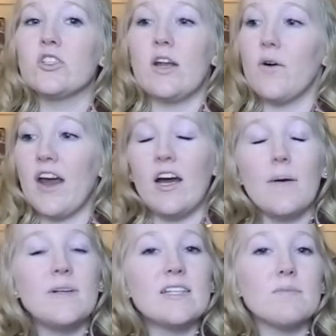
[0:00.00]
I don't care
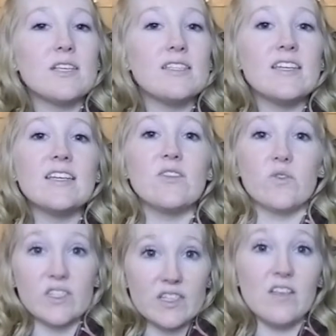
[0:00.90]
many times I see it, it'll
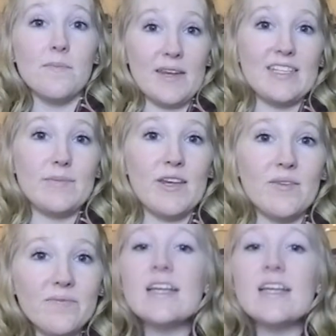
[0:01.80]
still amaze me.